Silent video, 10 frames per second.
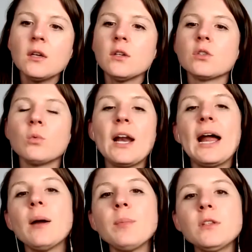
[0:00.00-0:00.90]
So what
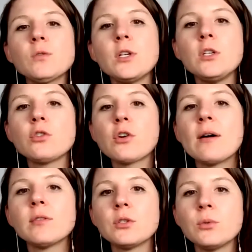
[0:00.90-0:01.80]
happens when you
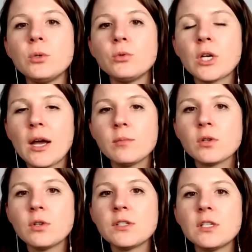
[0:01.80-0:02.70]
travel to a new time
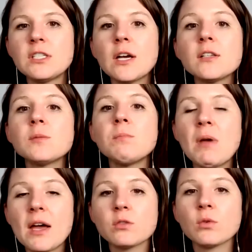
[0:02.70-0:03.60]
zone is it does
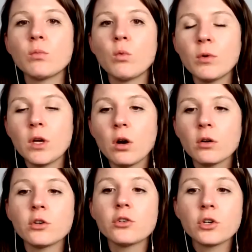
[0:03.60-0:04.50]
mess with what we call
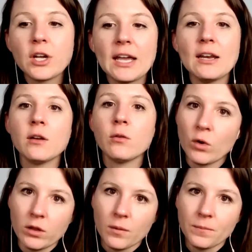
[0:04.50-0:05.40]
your circadian
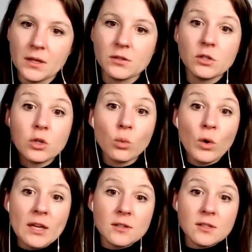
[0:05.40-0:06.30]
rhythm. This is your
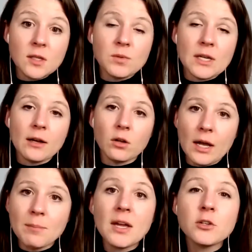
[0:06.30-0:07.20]
wake and sleep cycle.
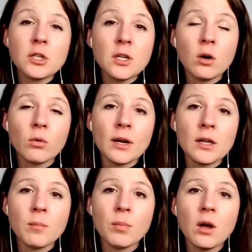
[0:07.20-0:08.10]
I mentioned it
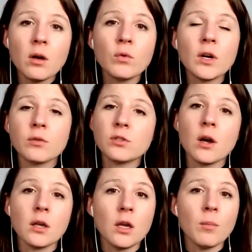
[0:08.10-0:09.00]
already above when I was
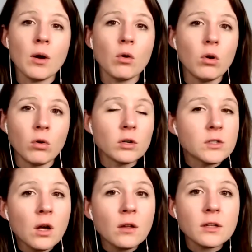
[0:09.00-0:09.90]
talking about
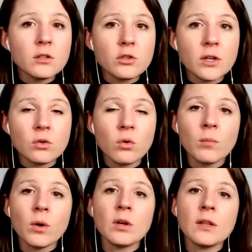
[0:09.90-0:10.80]
cortisol, that stress
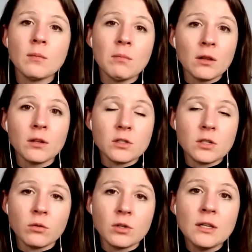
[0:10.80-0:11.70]
hormone, and then
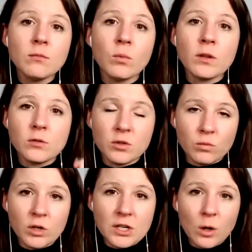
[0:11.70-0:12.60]
melatonin,
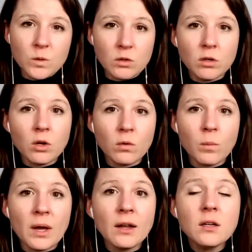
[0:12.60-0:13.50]
which helps you to go to
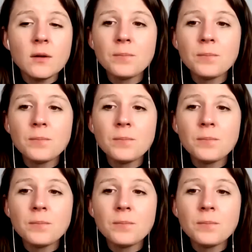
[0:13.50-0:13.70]
bed.